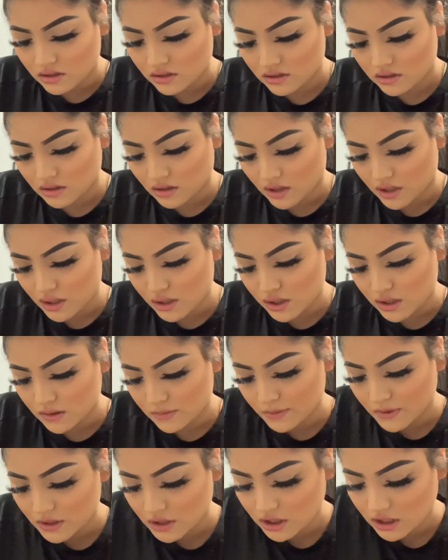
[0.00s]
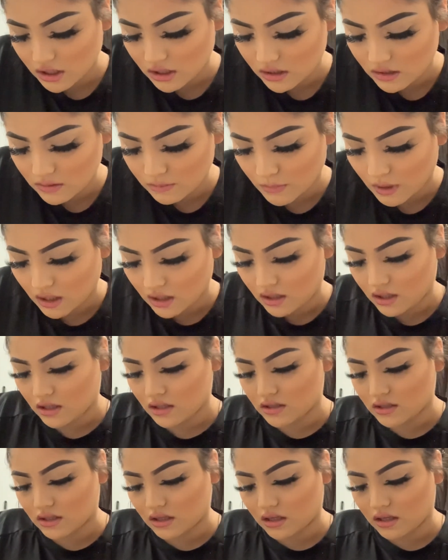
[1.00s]
So I just put cheese,
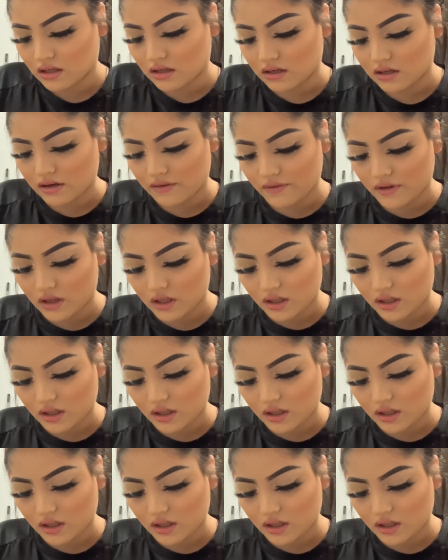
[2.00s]
mayonnaise, and everything